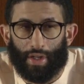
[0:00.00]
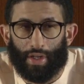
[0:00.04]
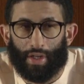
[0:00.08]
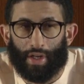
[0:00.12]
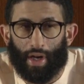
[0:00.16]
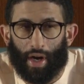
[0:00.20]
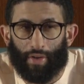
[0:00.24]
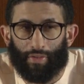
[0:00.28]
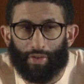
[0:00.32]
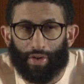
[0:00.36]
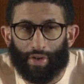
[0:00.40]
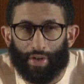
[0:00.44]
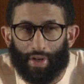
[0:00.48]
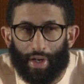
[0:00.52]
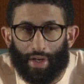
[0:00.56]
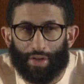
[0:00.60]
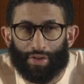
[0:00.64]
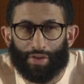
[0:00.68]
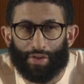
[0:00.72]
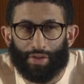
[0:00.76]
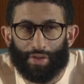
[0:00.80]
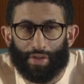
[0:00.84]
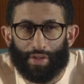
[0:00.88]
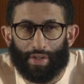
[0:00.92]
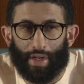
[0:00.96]
governed
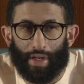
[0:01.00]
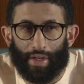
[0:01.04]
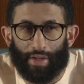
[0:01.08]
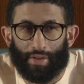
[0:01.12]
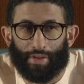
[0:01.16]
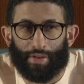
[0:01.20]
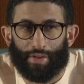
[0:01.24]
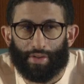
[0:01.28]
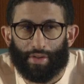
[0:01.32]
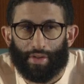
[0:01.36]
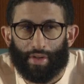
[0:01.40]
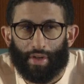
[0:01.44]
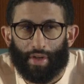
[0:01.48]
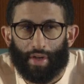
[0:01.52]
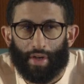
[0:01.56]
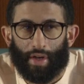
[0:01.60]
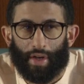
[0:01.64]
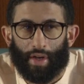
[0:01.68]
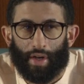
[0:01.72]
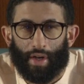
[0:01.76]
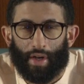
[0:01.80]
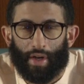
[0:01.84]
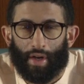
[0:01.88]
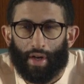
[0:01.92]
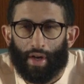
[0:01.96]
nation states
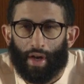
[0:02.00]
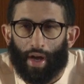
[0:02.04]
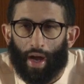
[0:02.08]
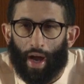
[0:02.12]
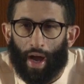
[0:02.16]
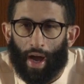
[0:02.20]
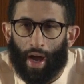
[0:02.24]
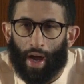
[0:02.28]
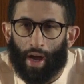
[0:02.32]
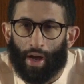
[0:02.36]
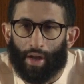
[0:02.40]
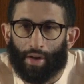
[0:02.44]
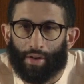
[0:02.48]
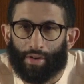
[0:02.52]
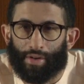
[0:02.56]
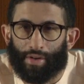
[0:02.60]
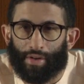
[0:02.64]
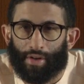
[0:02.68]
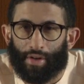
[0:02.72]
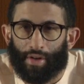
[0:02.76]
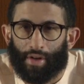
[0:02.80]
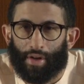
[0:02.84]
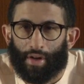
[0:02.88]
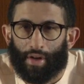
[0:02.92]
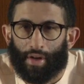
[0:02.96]
and
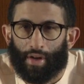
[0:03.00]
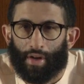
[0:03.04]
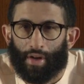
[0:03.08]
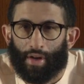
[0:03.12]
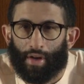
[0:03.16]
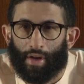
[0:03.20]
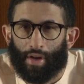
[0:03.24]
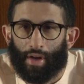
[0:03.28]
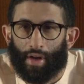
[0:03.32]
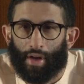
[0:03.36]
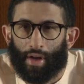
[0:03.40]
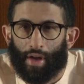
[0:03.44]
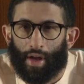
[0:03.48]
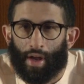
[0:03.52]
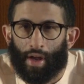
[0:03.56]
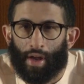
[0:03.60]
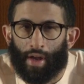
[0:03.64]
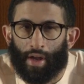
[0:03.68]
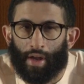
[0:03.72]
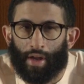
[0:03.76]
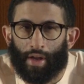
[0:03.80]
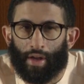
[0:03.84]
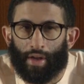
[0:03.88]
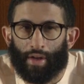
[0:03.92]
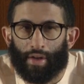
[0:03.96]

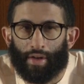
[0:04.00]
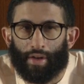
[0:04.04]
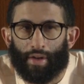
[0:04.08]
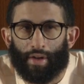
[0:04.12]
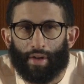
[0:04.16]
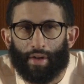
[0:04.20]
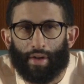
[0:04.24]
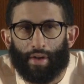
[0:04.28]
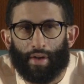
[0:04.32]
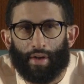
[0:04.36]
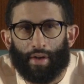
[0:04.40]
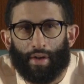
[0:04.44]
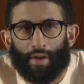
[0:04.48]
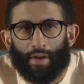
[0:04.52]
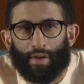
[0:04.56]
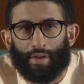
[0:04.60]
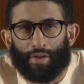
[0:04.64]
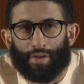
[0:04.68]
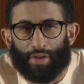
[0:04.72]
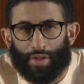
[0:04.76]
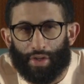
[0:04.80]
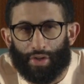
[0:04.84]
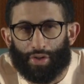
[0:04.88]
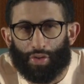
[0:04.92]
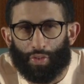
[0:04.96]
a
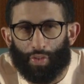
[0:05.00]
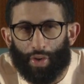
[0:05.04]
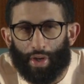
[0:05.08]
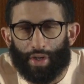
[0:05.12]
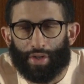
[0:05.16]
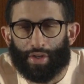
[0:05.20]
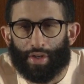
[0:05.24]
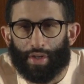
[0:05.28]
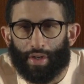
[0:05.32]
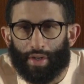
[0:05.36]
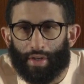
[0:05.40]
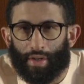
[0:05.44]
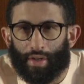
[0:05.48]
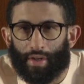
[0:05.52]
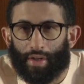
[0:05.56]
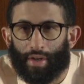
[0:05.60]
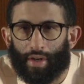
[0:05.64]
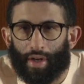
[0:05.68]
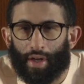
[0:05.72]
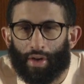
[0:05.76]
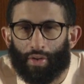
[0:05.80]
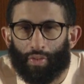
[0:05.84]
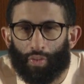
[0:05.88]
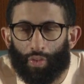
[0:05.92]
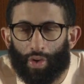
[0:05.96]
situation
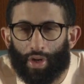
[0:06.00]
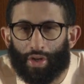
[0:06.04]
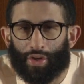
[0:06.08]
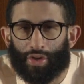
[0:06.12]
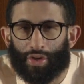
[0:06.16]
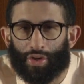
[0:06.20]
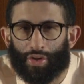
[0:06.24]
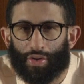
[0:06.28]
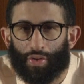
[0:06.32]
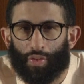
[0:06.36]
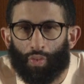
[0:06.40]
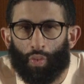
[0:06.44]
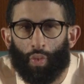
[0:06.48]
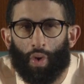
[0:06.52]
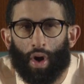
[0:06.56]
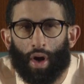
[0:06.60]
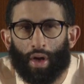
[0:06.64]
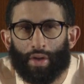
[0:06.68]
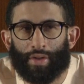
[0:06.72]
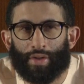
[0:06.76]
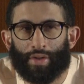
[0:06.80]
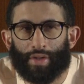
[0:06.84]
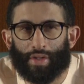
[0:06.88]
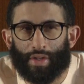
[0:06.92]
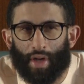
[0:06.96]
in which
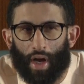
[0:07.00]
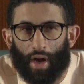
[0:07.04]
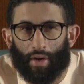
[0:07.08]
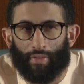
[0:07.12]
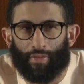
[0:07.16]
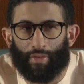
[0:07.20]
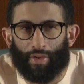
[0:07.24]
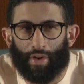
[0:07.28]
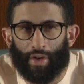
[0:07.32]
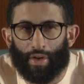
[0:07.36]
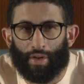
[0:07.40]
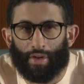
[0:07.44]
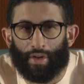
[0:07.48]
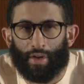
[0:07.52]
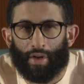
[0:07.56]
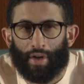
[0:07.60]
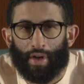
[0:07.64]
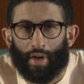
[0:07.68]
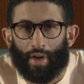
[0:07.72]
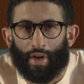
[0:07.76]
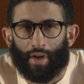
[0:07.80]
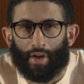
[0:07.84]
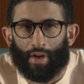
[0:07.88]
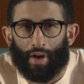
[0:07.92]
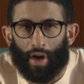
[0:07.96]
one sovereign,
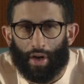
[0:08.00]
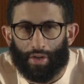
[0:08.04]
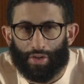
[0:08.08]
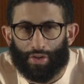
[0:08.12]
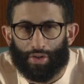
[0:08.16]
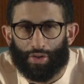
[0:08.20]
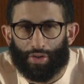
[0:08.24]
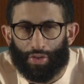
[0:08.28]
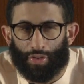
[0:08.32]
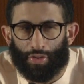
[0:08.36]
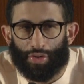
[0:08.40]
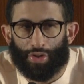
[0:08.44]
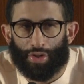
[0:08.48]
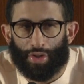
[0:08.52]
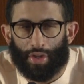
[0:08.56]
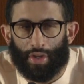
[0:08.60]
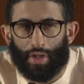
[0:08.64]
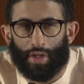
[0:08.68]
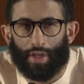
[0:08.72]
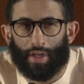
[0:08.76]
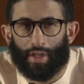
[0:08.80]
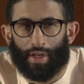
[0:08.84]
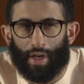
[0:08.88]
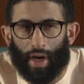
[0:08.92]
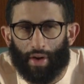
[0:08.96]

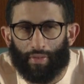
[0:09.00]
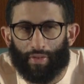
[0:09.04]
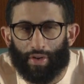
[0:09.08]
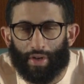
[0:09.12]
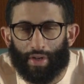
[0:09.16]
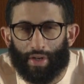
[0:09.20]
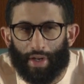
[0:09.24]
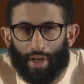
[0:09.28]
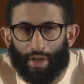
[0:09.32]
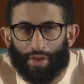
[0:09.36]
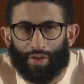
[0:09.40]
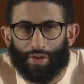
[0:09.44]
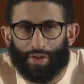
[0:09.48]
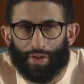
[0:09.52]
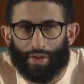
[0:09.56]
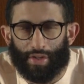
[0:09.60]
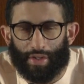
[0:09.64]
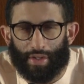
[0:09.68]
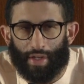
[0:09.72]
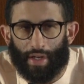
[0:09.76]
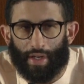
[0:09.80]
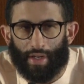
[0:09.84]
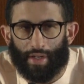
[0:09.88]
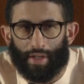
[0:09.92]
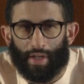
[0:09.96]
constitutionally governed nation
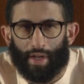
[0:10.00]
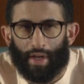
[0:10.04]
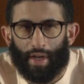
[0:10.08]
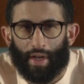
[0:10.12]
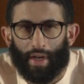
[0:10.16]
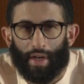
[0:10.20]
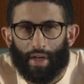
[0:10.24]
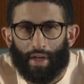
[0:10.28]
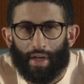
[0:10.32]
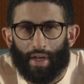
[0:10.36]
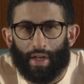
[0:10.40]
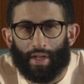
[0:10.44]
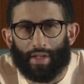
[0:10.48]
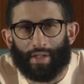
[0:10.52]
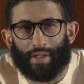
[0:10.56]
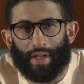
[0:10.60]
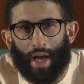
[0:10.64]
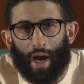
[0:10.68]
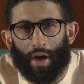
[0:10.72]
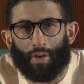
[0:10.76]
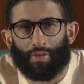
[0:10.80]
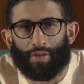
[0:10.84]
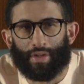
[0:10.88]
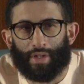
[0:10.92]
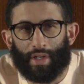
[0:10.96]
state is
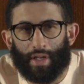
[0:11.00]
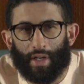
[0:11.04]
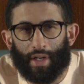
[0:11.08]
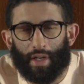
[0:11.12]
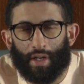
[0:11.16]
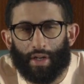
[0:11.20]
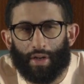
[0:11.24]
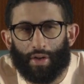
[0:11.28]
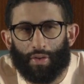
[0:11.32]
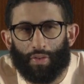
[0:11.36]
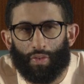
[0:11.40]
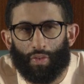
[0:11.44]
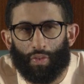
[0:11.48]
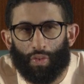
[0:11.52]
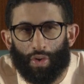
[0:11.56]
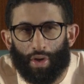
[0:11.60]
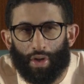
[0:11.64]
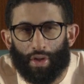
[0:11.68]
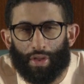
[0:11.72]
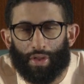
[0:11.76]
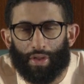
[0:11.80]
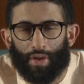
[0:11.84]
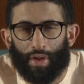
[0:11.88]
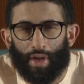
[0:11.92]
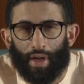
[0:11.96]
now dealing
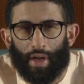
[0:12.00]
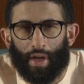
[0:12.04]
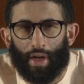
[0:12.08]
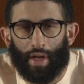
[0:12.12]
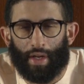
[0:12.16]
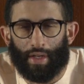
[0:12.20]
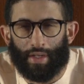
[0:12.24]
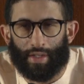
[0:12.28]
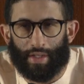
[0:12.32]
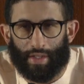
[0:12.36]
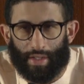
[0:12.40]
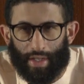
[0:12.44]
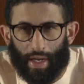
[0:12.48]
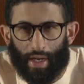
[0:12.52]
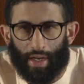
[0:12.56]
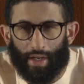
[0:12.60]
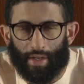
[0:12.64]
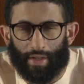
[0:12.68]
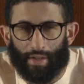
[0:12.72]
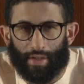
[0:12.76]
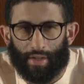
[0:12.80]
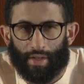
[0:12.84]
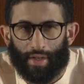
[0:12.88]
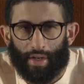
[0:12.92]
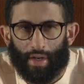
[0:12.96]
with a
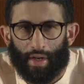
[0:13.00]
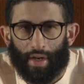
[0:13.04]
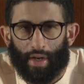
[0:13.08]
state